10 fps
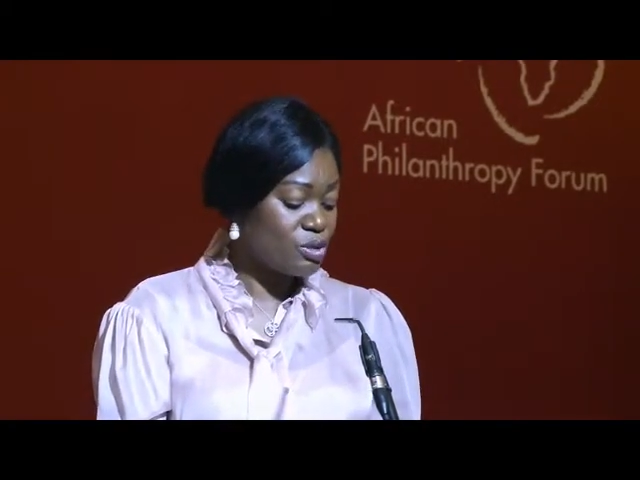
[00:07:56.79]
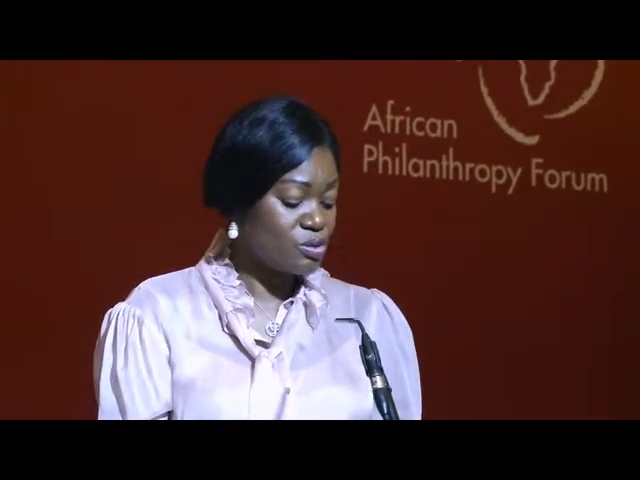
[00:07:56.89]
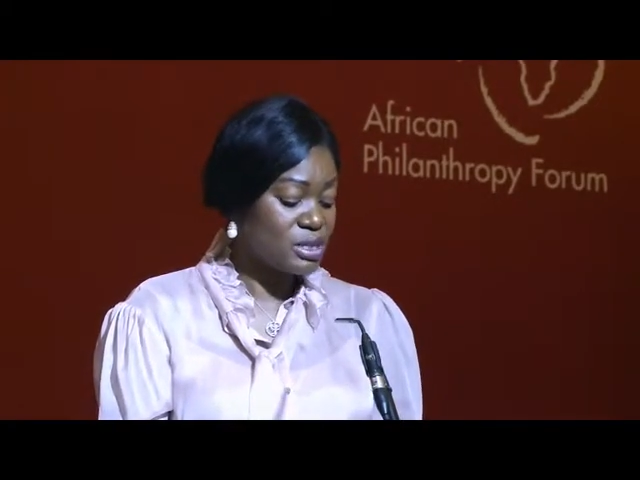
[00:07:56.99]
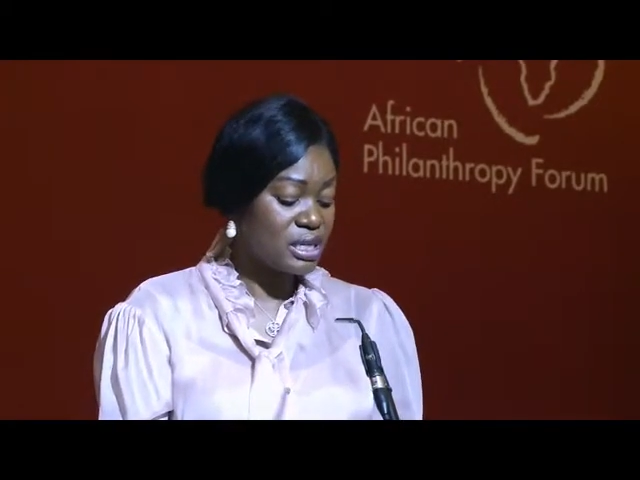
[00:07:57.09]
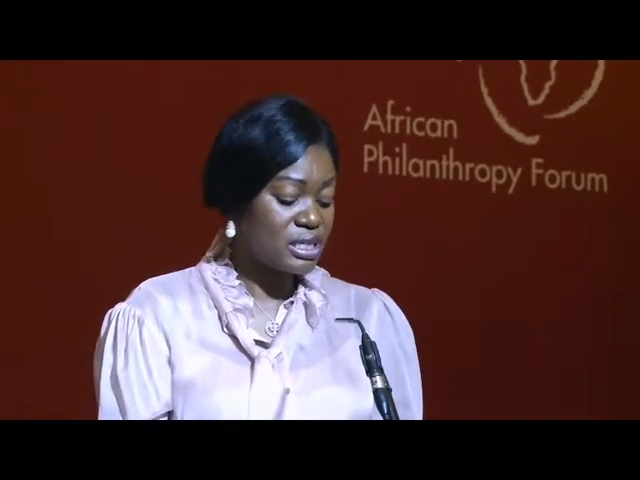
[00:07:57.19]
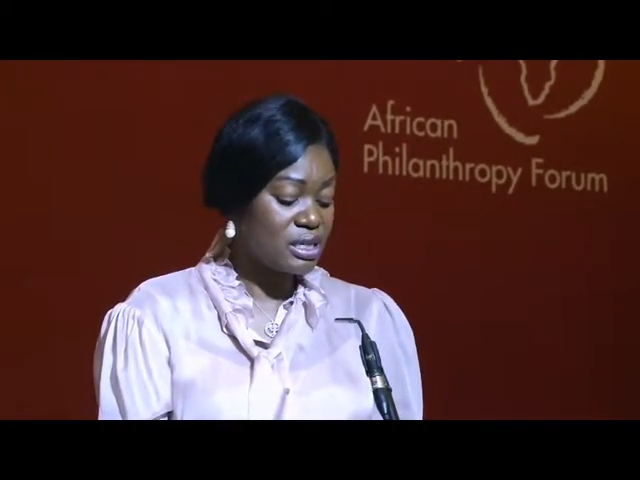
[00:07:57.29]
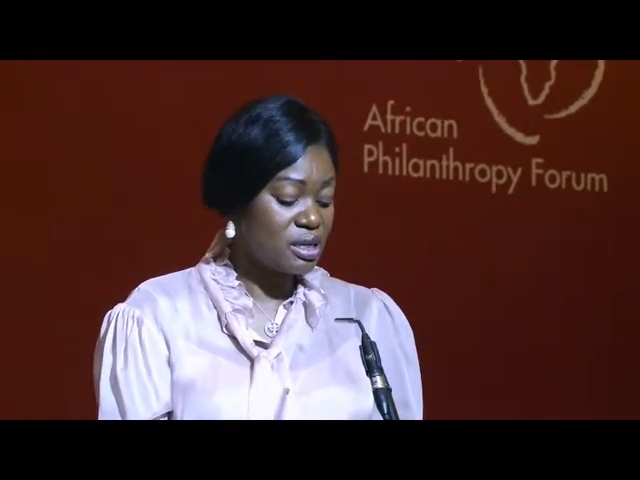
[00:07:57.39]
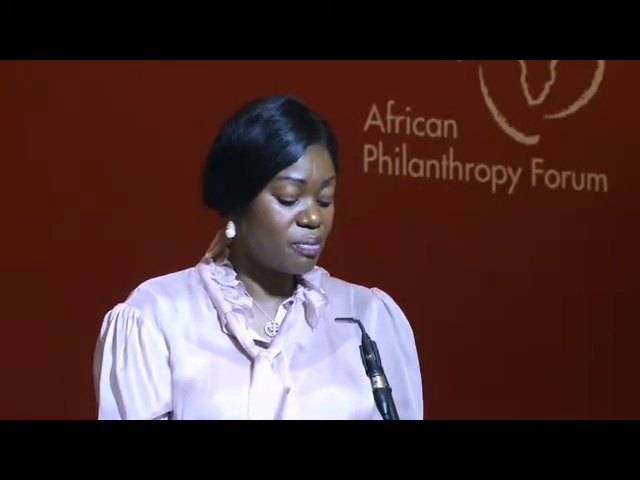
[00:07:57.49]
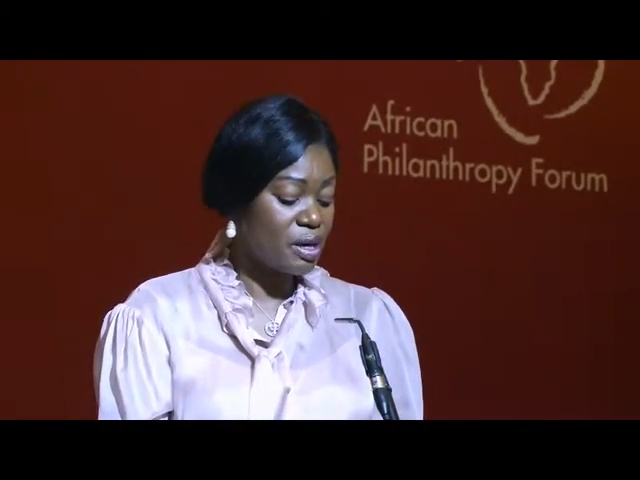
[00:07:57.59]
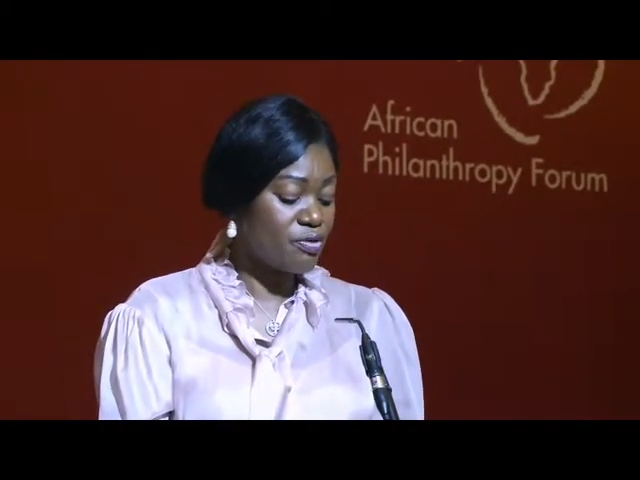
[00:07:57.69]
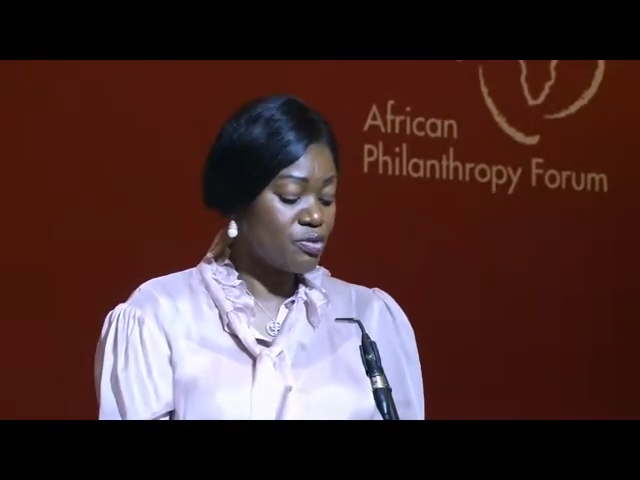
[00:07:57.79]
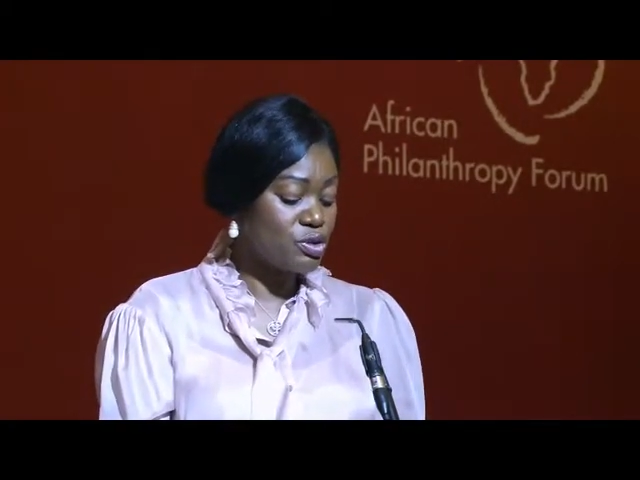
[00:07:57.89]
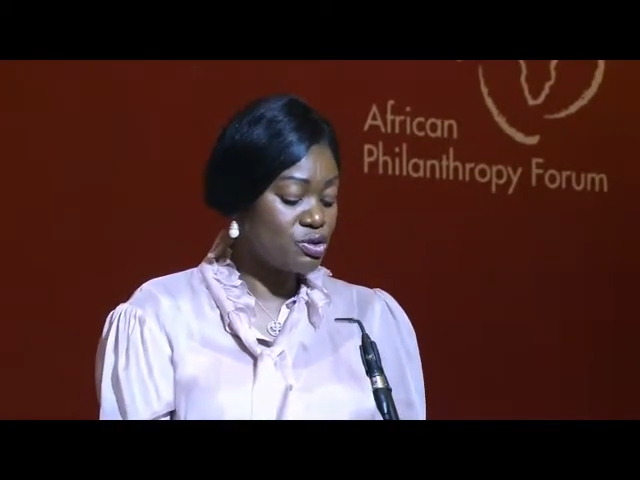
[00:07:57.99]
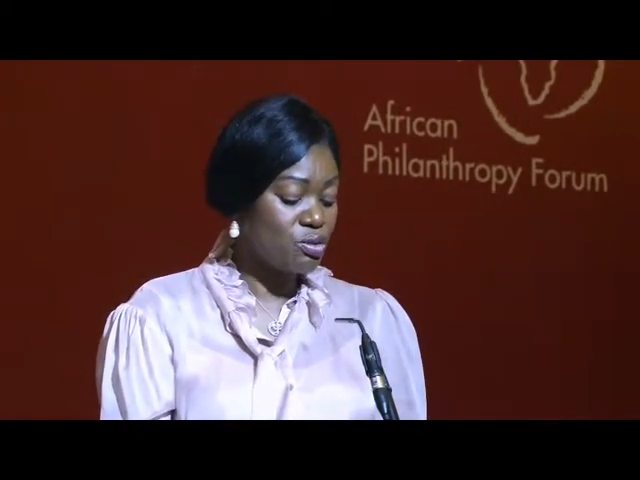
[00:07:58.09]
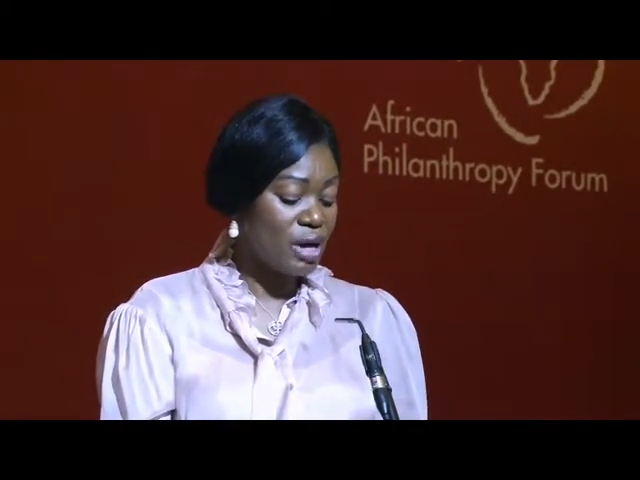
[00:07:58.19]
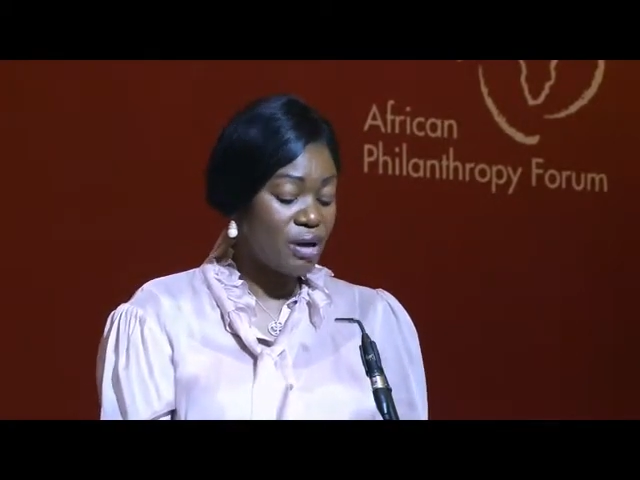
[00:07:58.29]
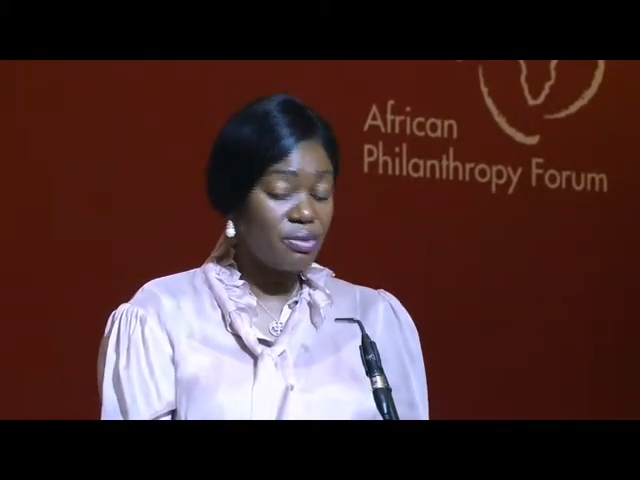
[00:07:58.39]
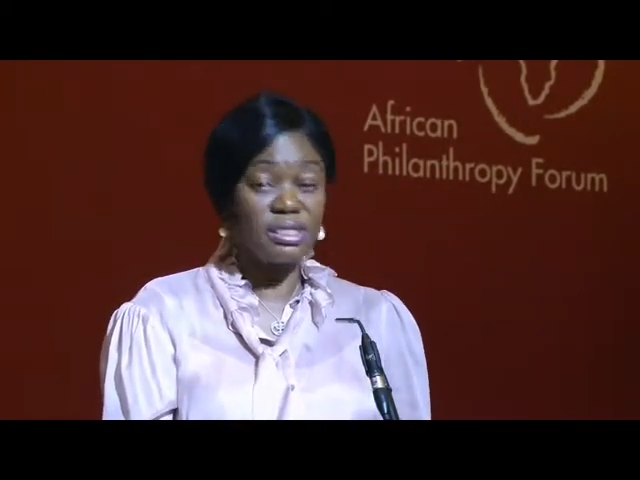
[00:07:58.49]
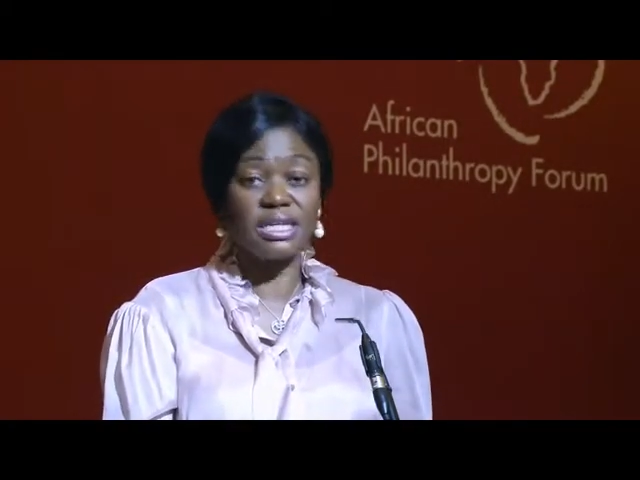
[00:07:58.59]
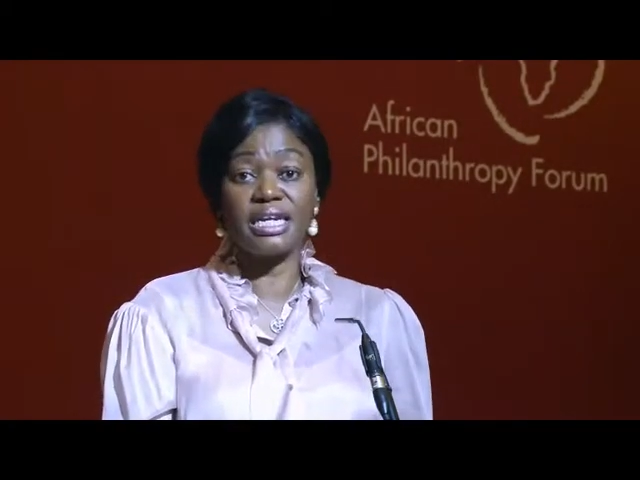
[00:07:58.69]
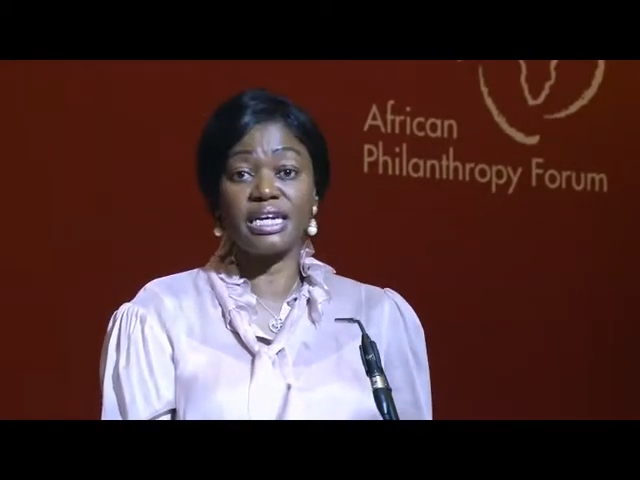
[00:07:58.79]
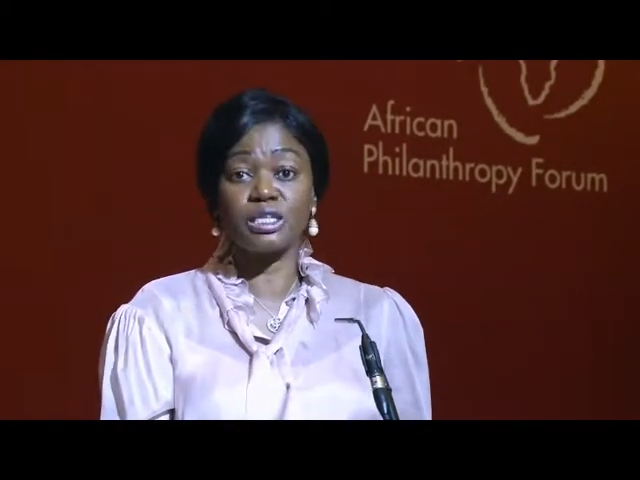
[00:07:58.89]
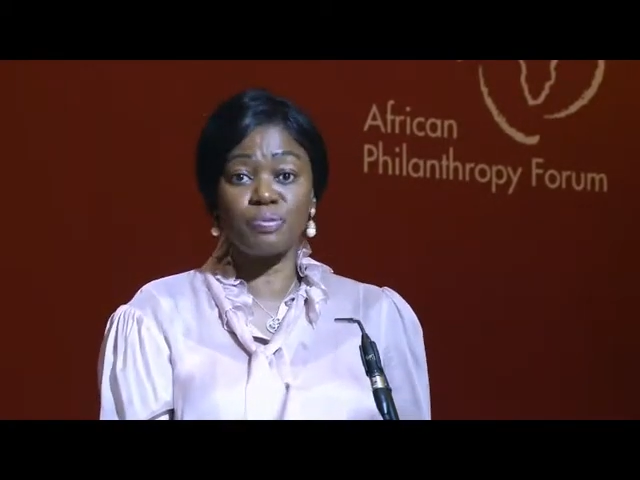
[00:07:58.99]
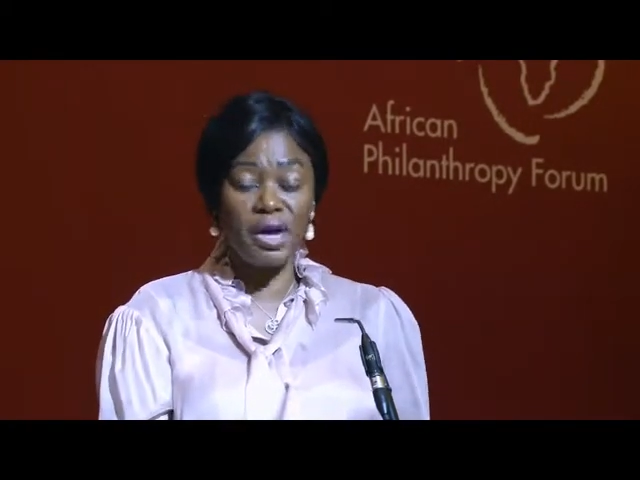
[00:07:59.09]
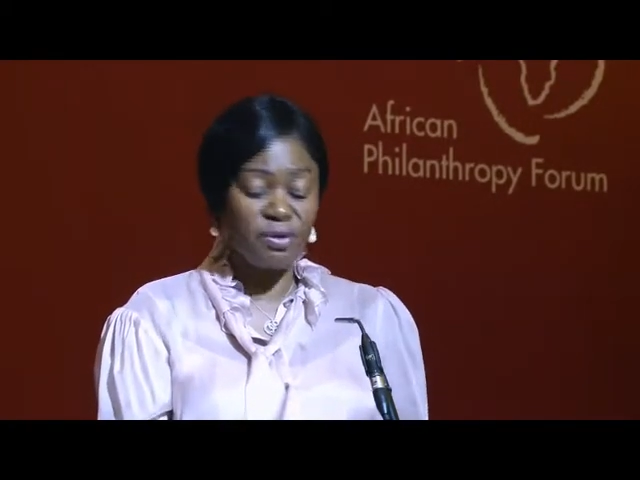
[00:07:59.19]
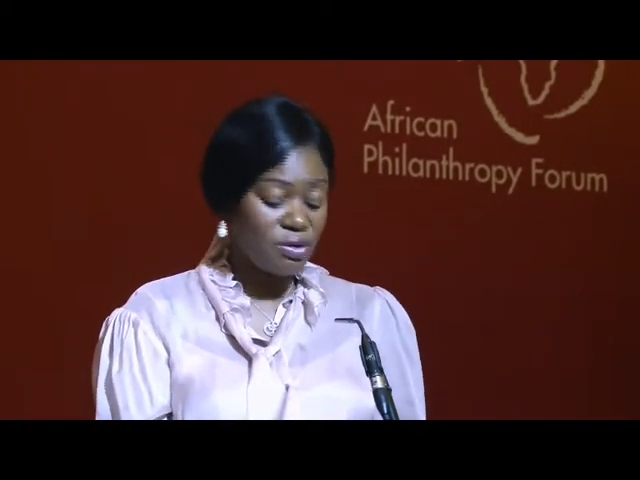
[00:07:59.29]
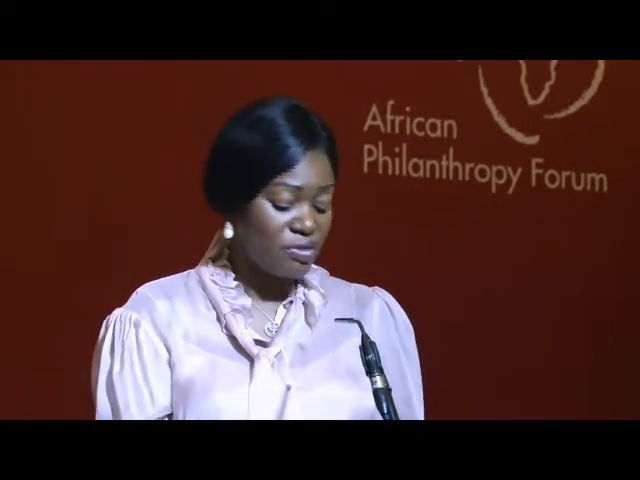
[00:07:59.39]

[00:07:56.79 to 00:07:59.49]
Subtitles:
which was attended by 42 current and aspiring